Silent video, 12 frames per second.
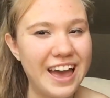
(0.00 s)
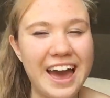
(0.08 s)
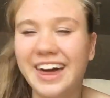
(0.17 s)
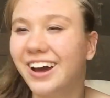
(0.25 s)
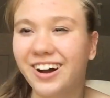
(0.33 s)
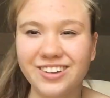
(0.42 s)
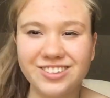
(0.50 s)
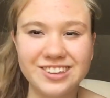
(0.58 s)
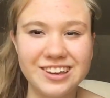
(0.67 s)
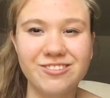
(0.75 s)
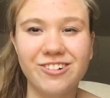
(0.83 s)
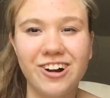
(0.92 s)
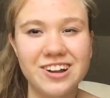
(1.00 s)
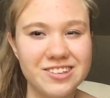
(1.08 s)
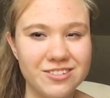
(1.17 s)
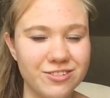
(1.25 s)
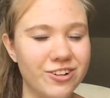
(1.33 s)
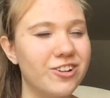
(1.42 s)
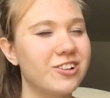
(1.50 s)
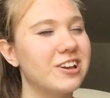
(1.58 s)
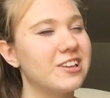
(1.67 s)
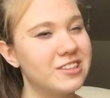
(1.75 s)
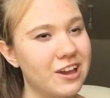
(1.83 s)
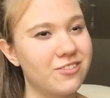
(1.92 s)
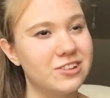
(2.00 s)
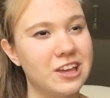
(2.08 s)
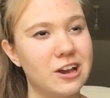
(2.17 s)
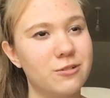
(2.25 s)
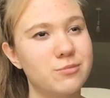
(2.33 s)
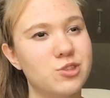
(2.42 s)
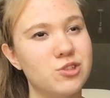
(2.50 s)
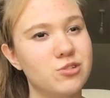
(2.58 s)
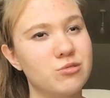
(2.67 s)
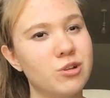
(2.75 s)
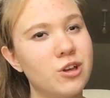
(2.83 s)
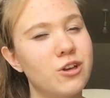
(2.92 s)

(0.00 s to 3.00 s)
and asking what I did wrong definitely helps you